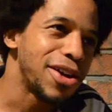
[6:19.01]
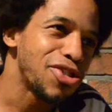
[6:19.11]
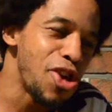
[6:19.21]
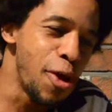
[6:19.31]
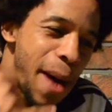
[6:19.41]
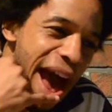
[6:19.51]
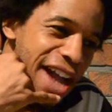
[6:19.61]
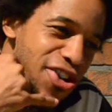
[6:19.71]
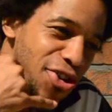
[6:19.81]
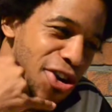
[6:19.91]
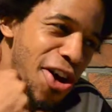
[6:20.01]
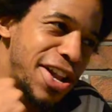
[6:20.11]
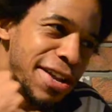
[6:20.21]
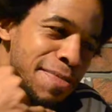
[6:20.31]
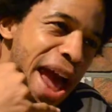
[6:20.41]
Too bad you
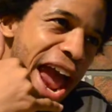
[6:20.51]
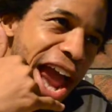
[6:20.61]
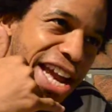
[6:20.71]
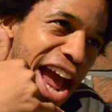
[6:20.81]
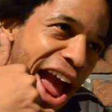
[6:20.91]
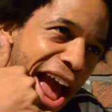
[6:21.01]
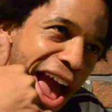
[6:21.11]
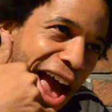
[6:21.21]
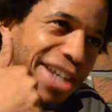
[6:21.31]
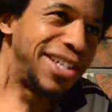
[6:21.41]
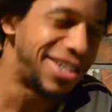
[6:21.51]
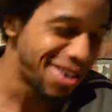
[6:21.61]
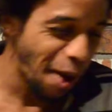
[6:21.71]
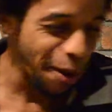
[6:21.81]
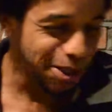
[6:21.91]
couldn't make
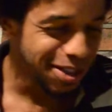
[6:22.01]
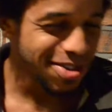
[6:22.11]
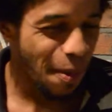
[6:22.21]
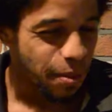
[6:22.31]
it.